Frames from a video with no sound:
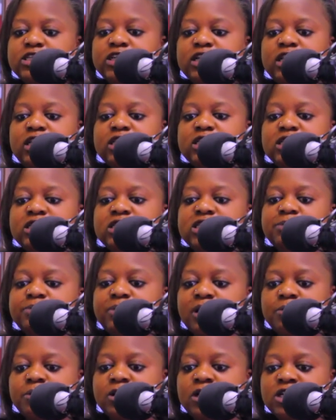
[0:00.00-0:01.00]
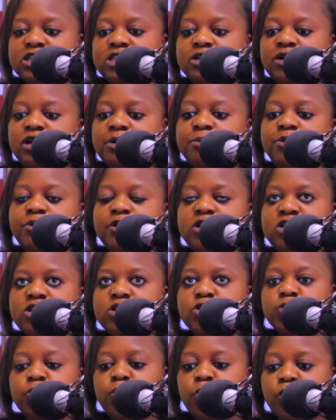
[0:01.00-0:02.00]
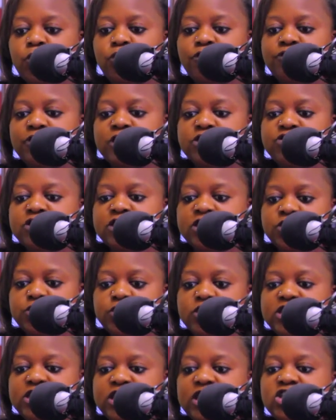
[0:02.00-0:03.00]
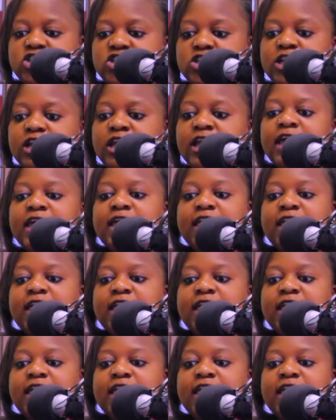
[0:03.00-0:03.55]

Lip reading: to lead the Zimbabwe National Liberation War Veterans Association,